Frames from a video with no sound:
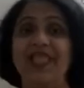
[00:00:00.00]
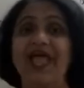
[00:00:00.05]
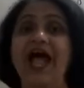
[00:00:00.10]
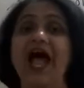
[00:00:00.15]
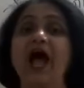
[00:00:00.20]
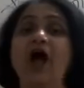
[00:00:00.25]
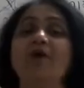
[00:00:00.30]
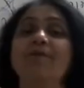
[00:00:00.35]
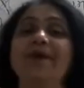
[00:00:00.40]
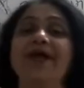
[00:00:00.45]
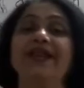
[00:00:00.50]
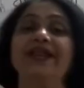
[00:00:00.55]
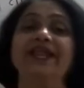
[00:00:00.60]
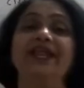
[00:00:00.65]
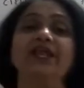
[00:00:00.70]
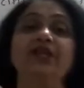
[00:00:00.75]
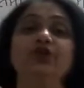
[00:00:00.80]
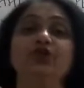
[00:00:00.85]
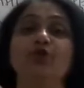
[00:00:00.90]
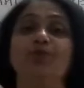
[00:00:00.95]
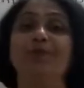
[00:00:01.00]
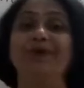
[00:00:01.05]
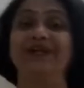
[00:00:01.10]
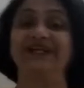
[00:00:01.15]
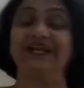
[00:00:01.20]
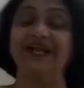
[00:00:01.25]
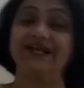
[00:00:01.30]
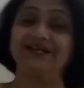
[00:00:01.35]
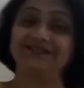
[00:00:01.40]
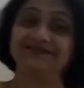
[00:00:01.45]
How many
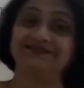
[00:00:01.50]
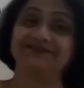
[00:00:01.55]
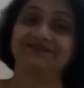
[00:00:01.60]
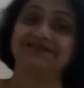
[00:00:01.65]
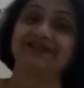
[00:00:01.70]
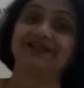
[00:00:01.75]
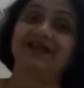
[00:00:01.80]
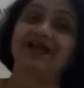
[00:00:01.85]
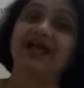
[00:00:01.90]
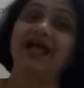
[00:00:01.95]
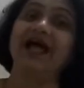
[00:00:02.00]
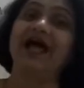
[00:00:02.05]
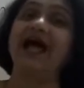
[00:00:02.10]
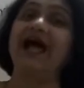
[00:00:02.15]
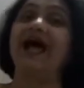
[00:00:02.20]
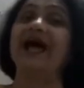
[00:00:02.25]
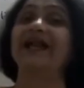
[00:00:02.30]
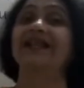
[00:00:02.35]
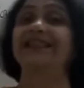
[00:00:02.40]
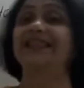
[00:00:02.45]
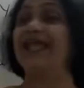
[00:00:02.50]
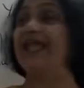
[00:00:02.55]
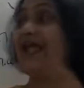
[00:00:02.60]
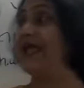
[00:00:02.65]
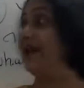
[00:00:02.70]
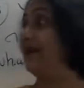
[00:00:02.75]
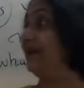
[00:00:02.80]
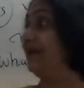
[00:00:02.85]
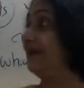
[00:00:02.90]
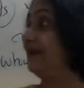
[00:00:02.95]
dupattas are
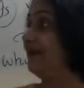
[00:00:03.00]
there